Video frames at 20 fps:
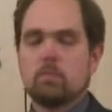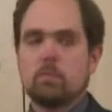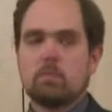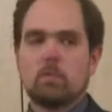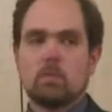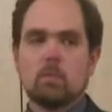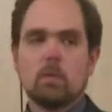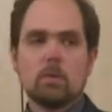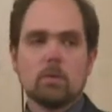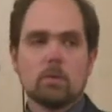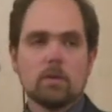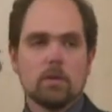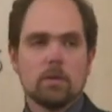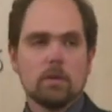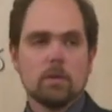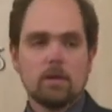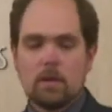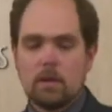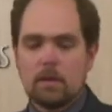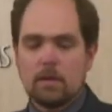what were the
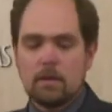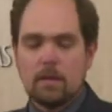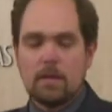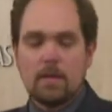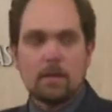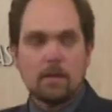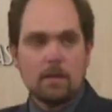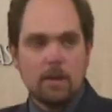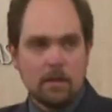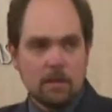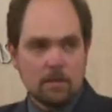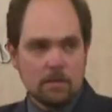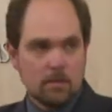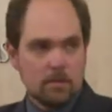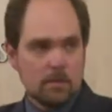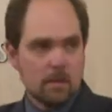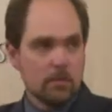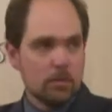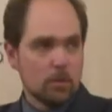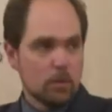headlines
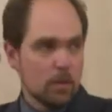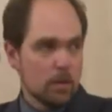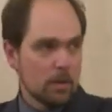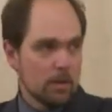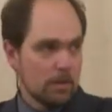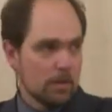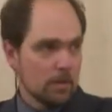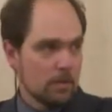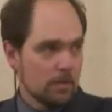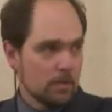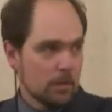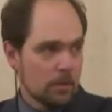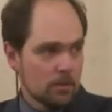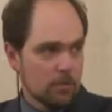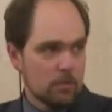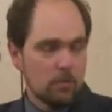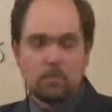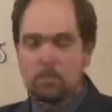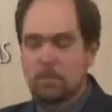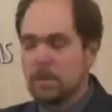everywhere in the
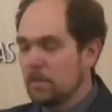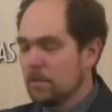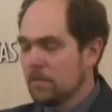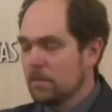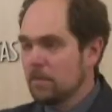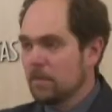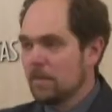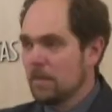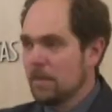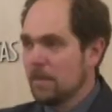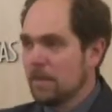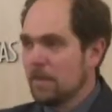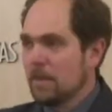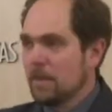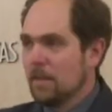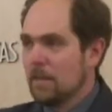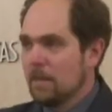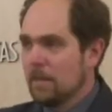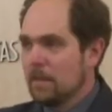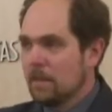international press
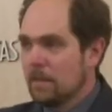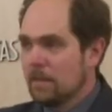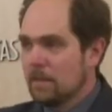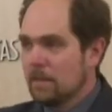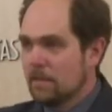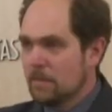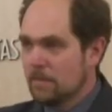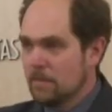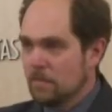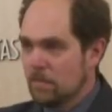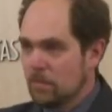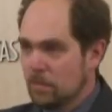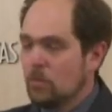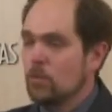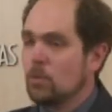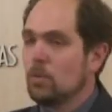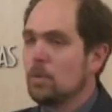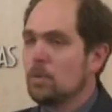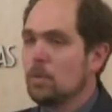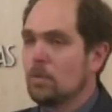
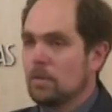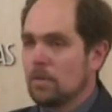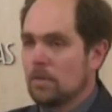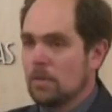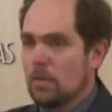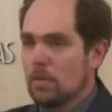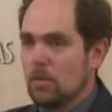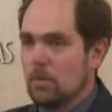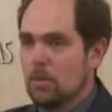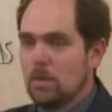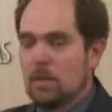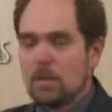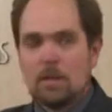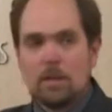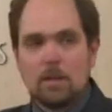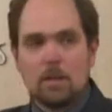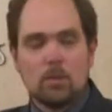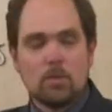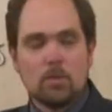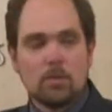2 years ago.
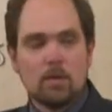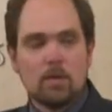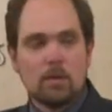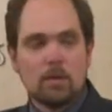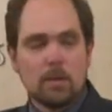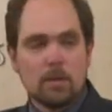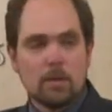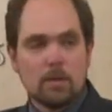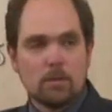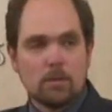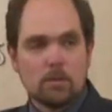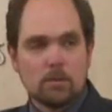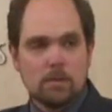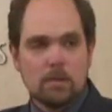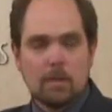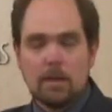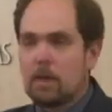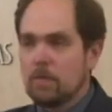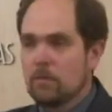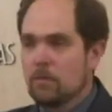It was all about
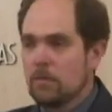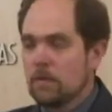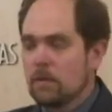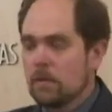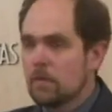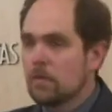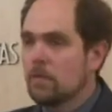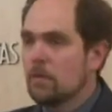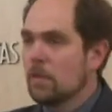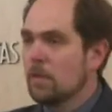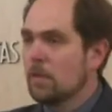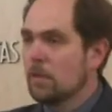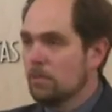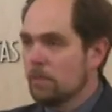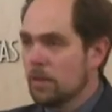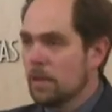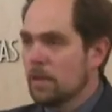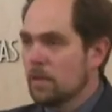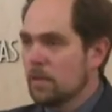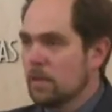Latvia is on the
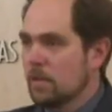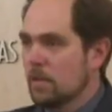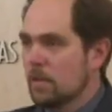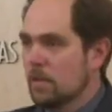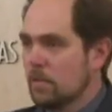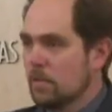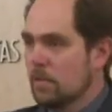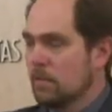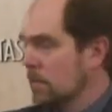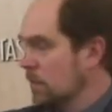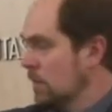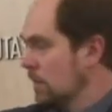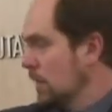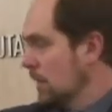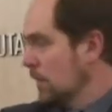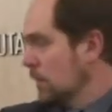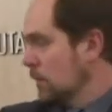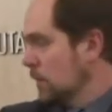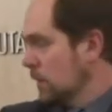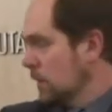brink of
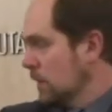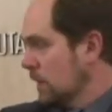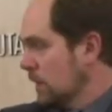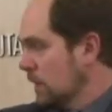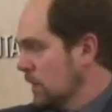devaluing